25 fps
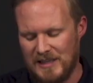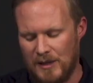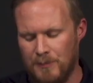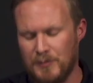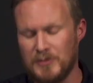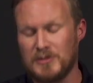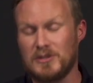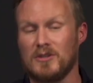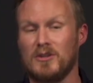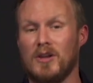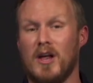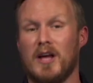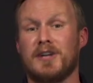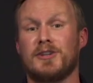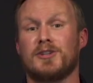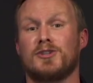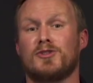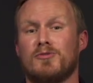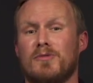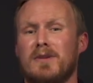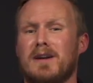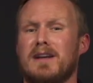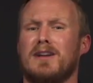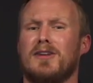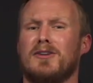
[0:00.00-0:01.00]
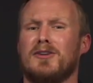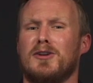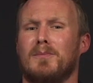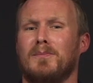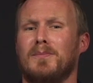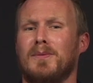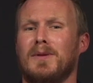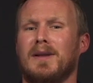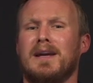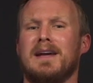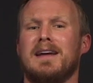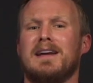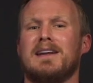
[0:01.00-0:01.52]
that puts a lot of strain on your
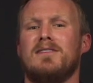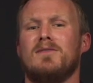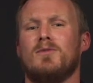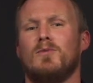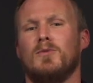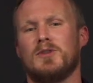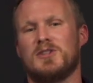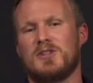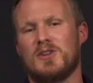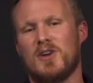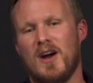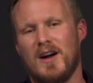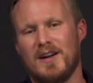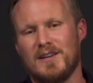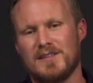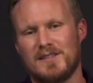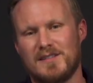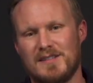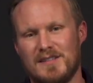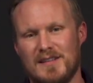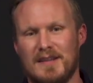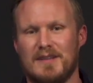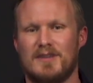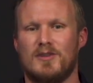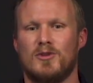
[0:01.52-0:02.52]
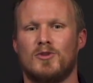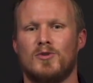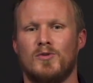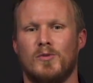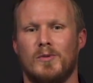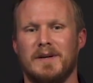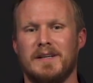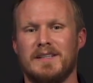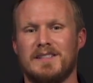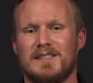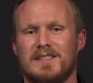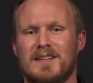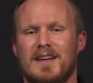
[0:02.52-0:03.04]
blade, which causes it to
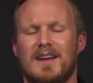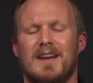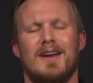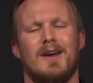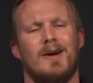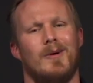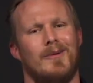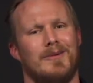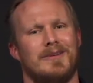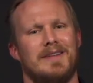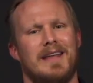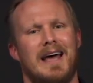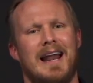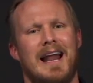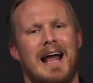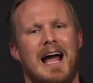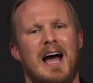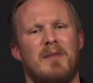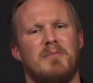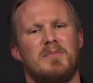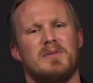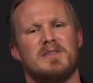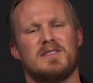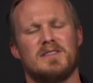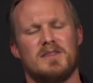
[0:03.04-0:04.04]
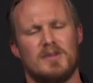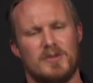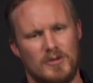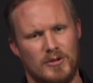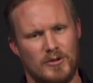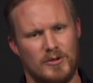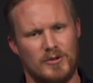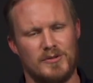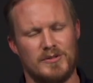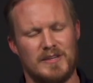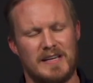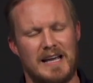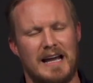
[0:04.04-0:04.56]
twist. When that happens, you
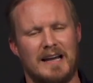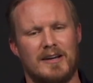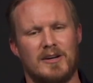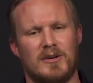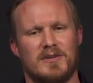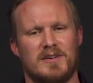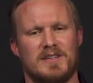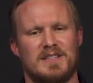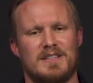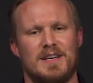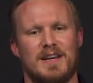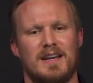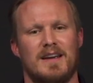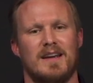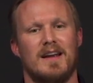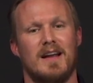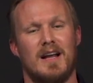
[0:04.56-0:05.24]
lose accuracy.